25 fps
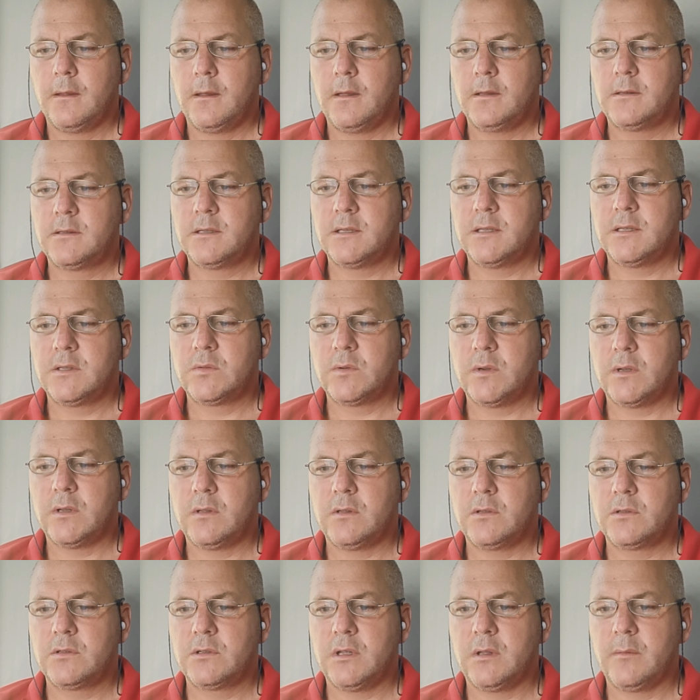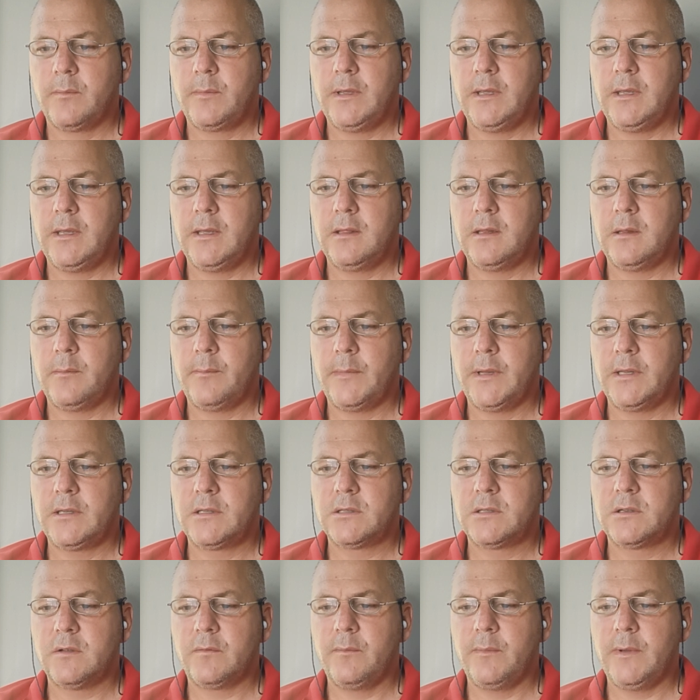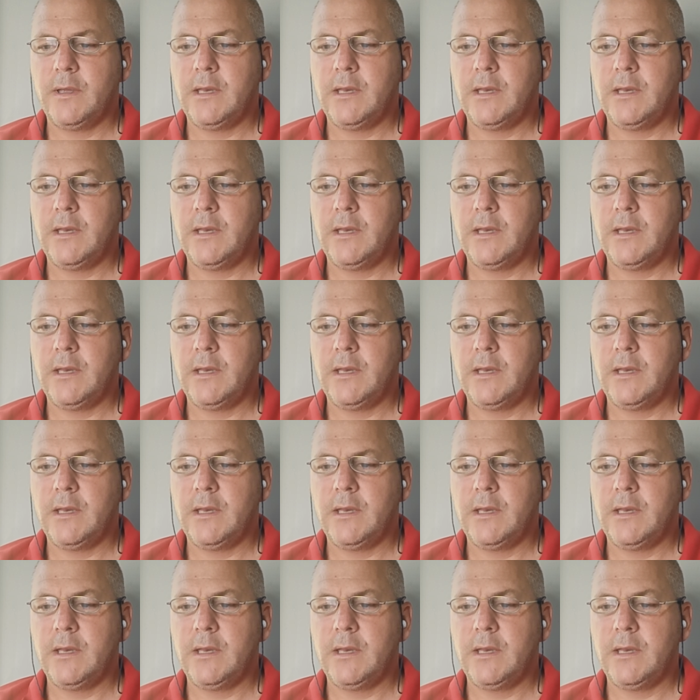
that's Israel, shall be in the midst of